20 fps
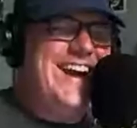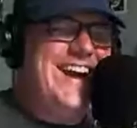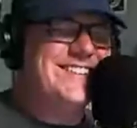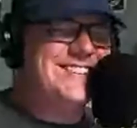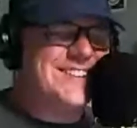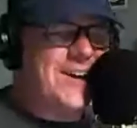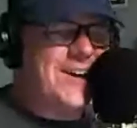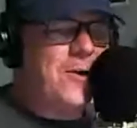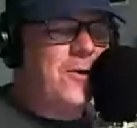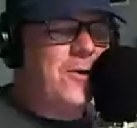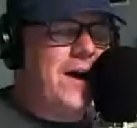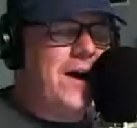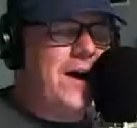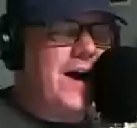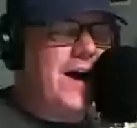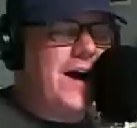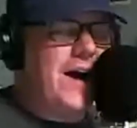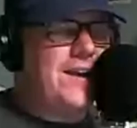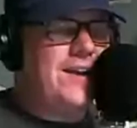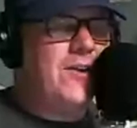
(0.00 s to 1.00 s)
And so
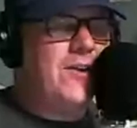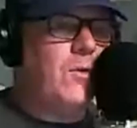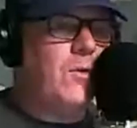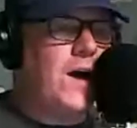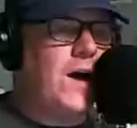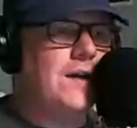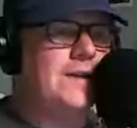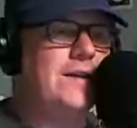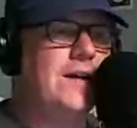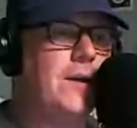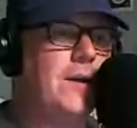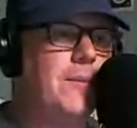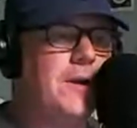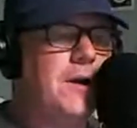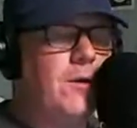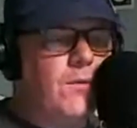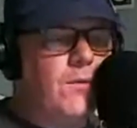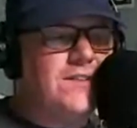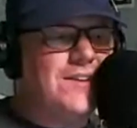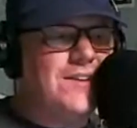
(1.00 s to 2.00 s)
I walked up, and
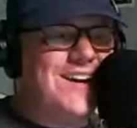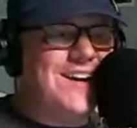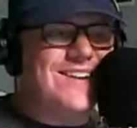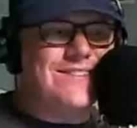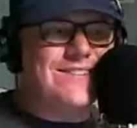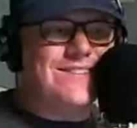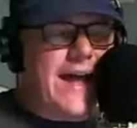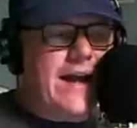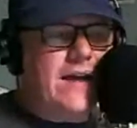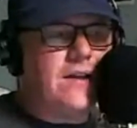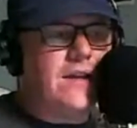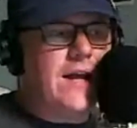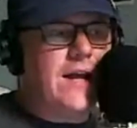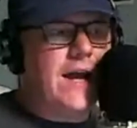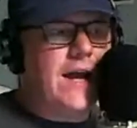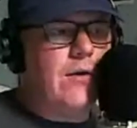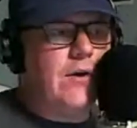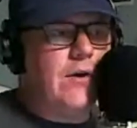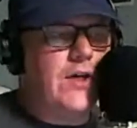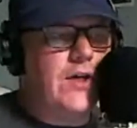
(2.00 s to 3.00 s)
it wasn't exactly
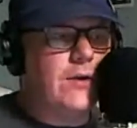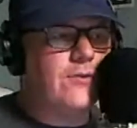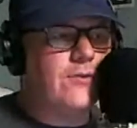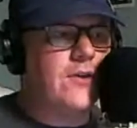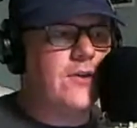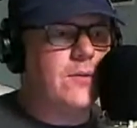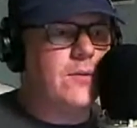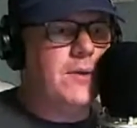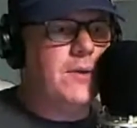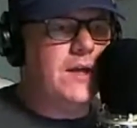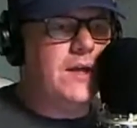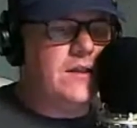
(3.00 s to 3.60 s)
how I thought it was going to be.